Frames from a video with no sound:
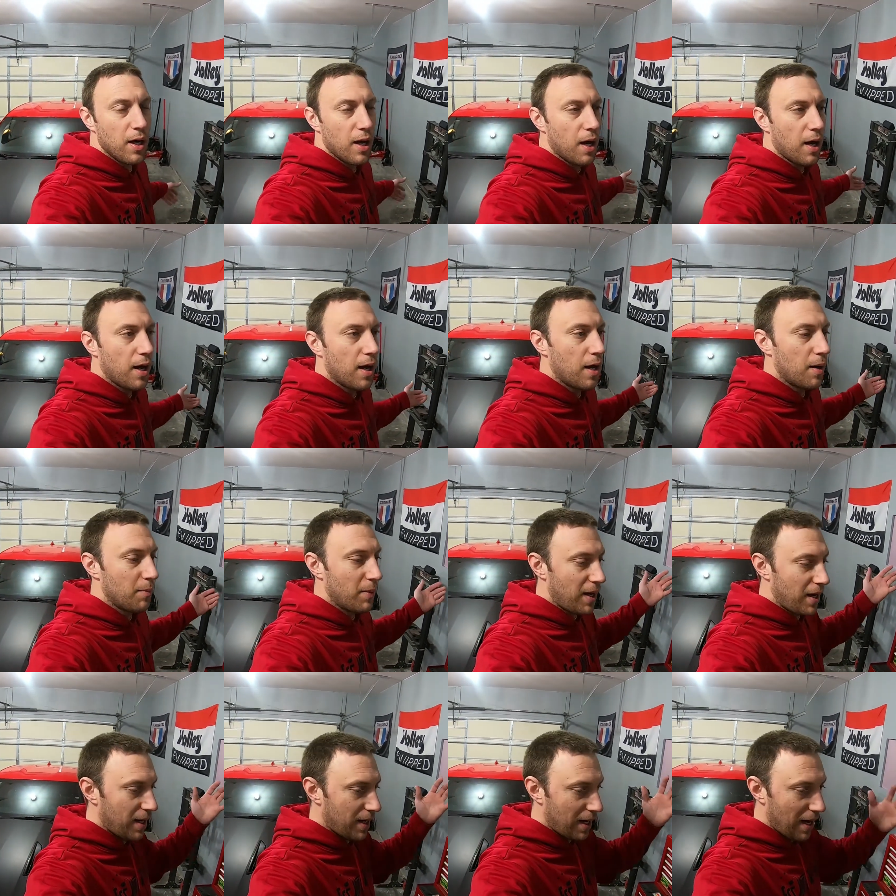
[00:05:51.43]
Um,
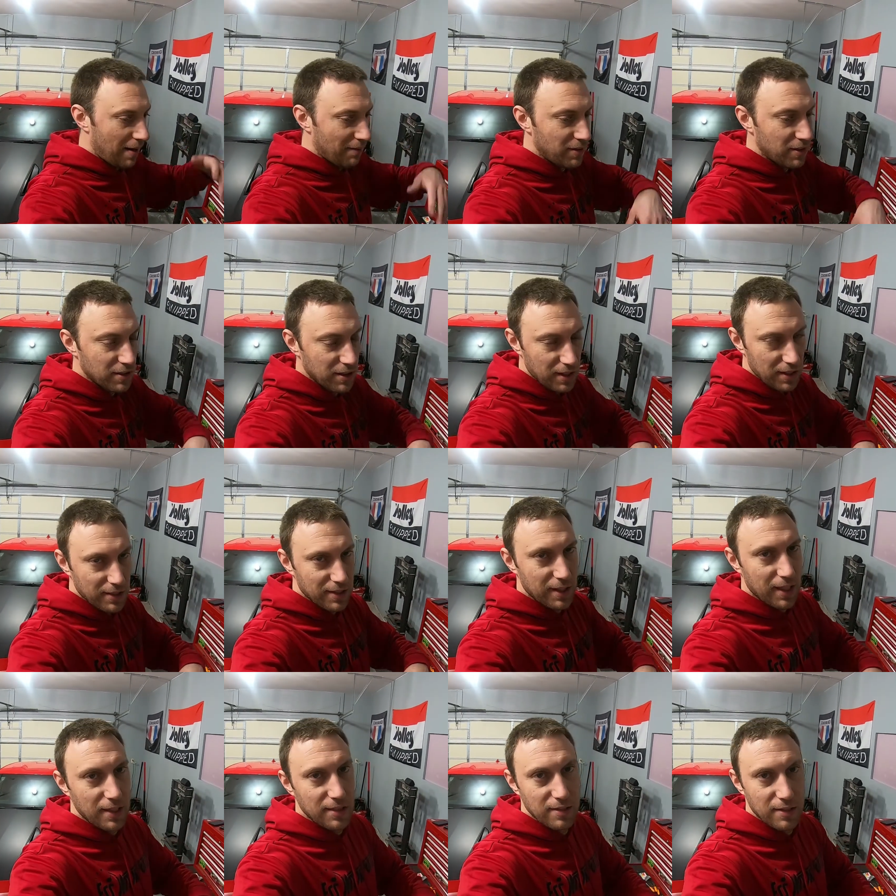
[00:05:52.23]
and obviously, as
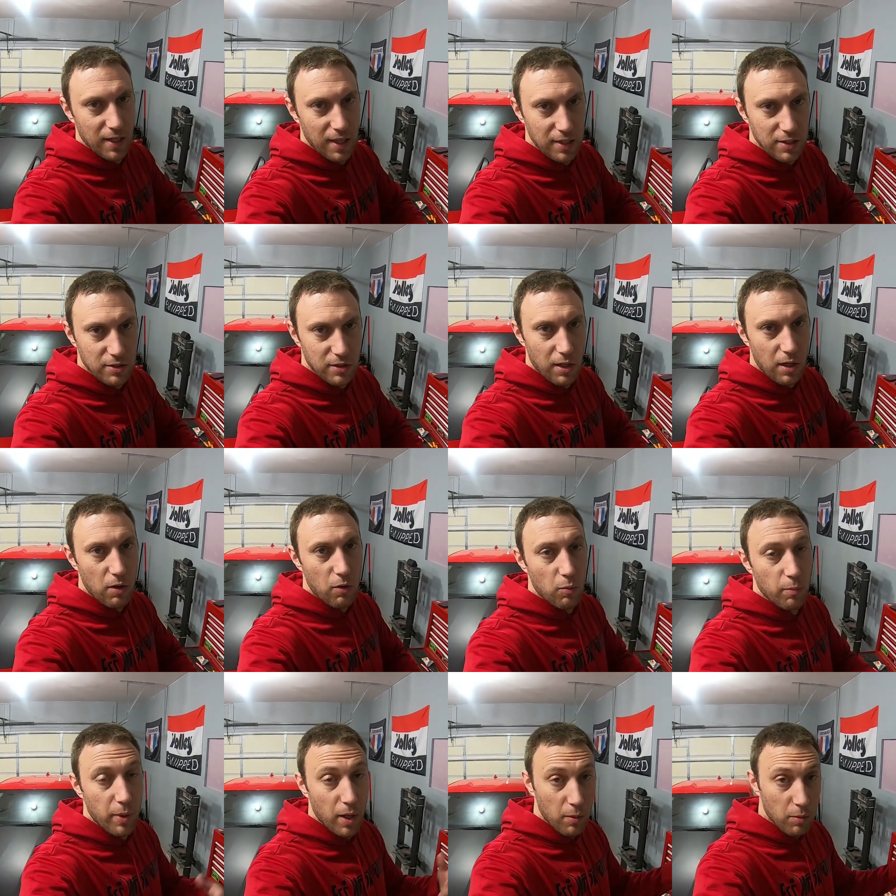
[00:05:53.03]
it gets nicer out,
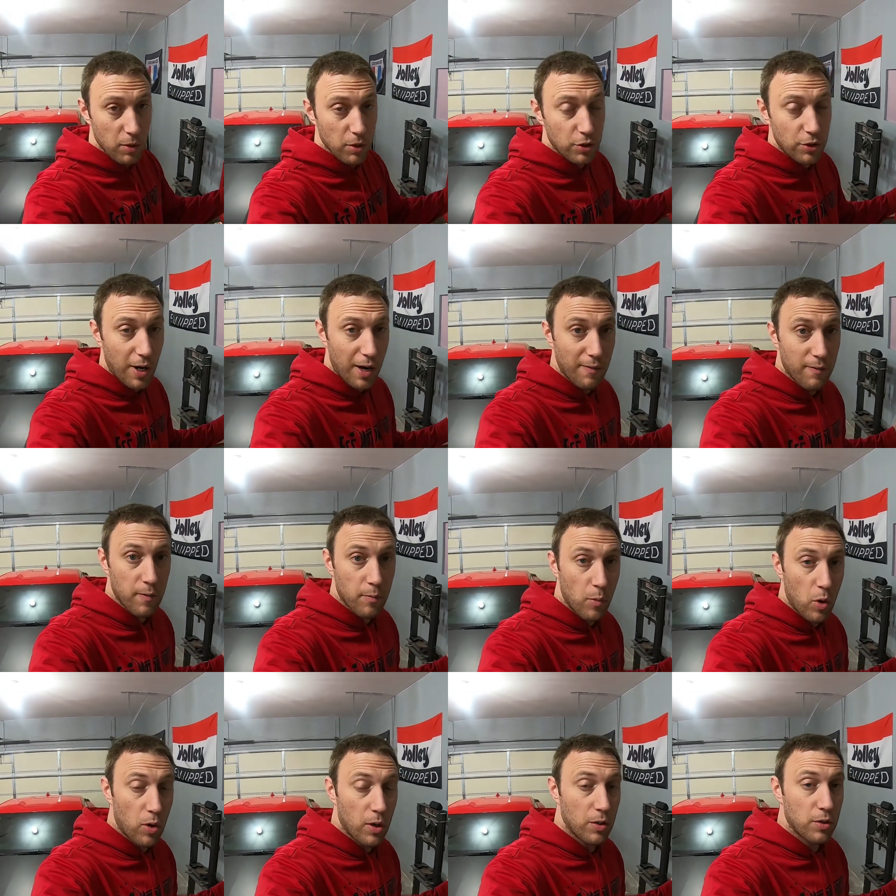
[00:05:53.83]
we'll be able to drive it
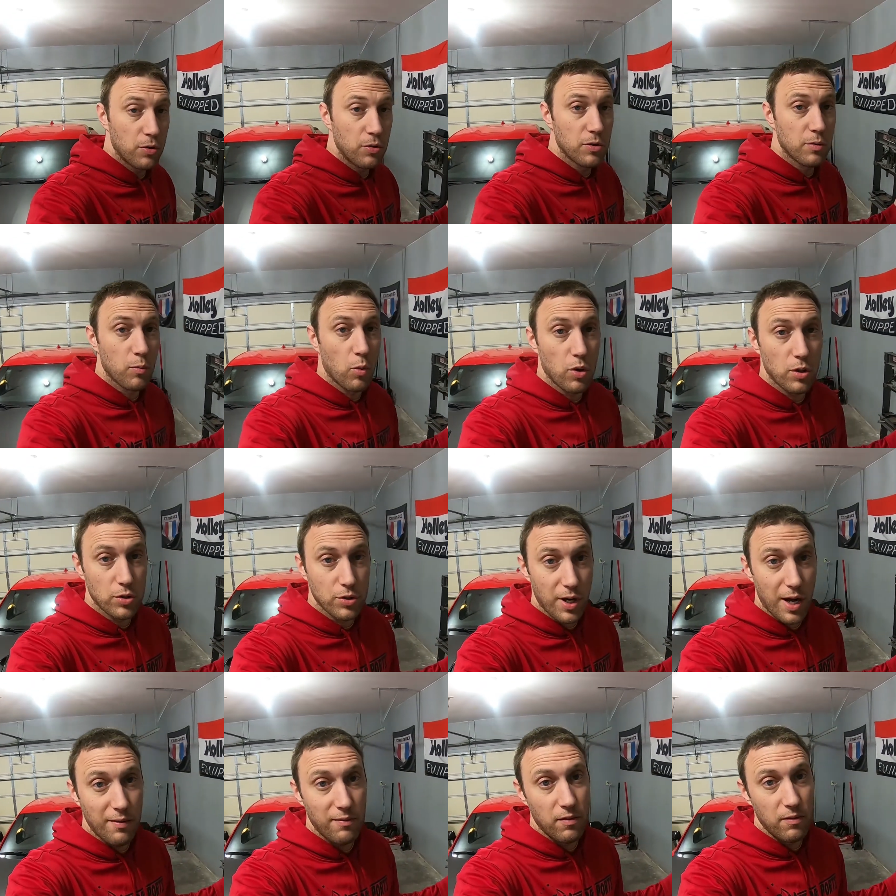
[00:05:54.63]
more, do some more
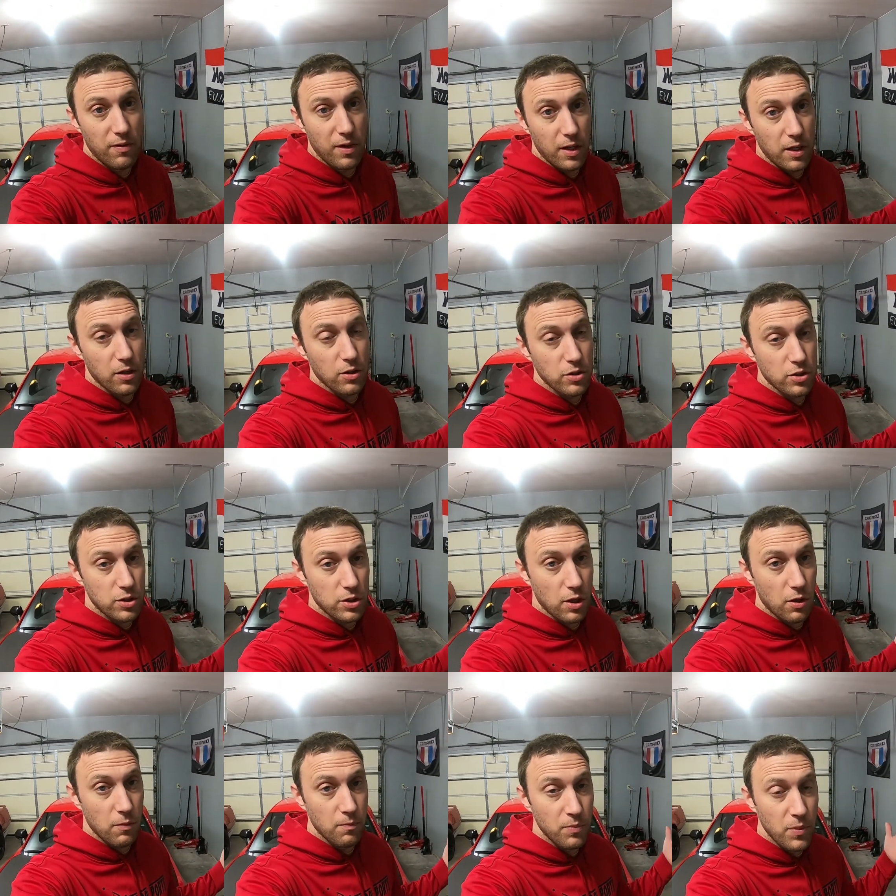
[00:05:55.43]
driving videos.
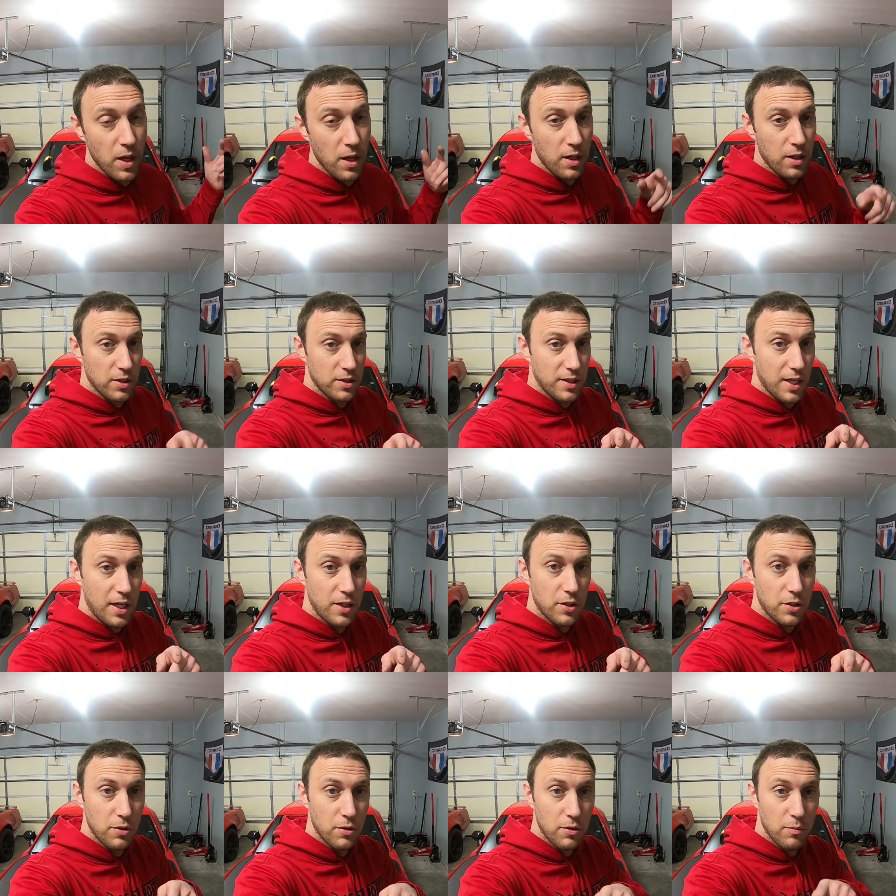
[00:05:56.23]
So stay
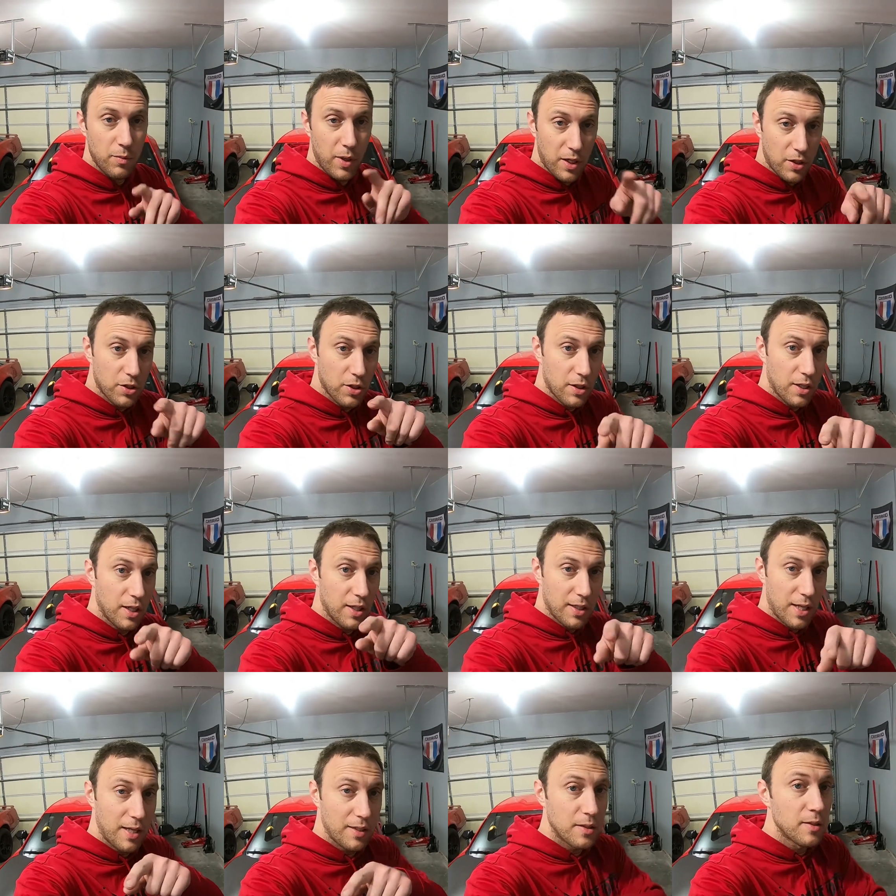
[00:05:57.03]
tuned. Make sure to
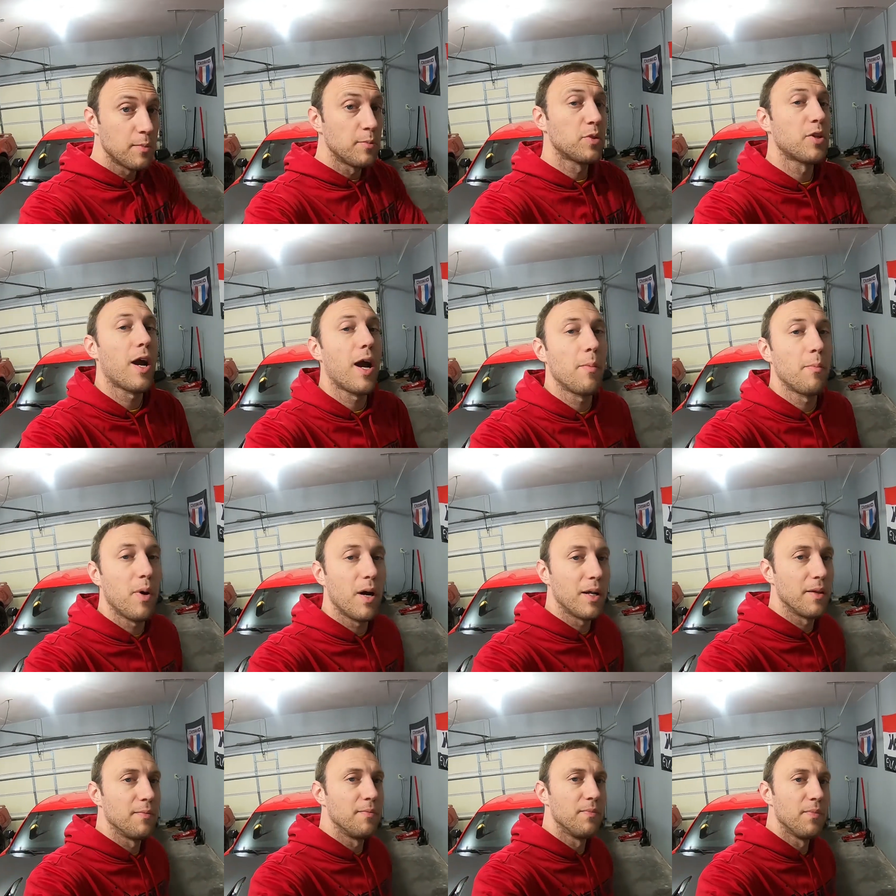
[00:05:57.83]
hit that subscribe
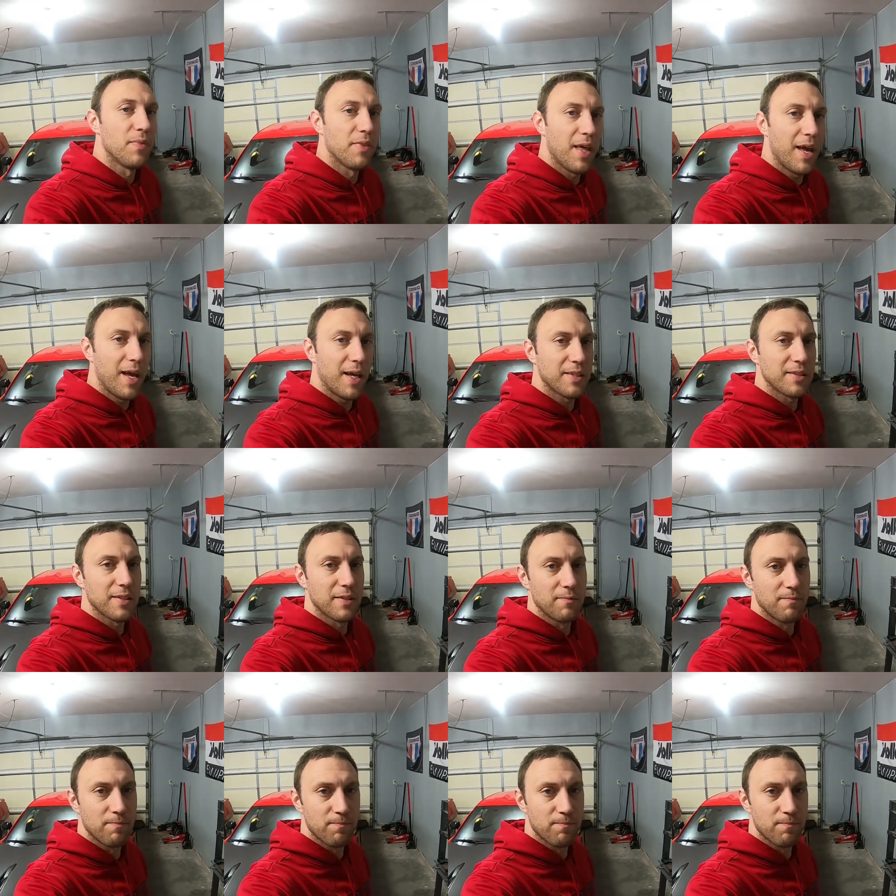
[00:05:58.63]
button. Thanks.